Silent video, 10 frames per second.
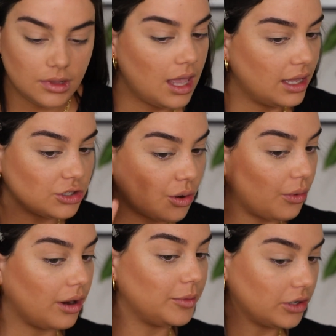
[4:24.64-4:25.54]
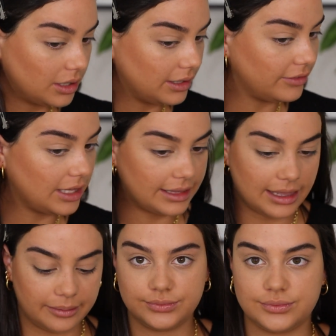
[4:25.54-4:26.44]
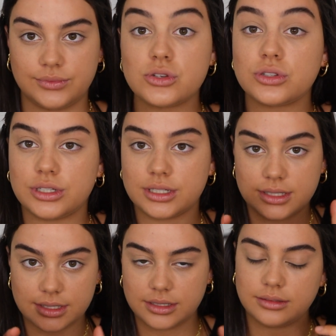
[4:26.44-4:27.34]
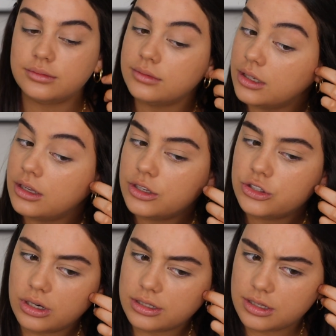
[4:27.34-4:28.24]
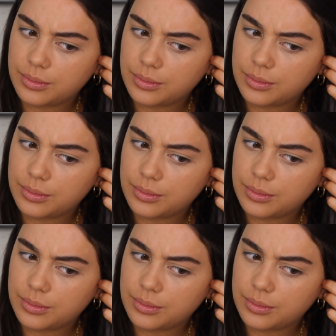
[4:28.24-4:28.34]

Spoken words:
And don't worry, I'm not gonna leave it like that. Just trust the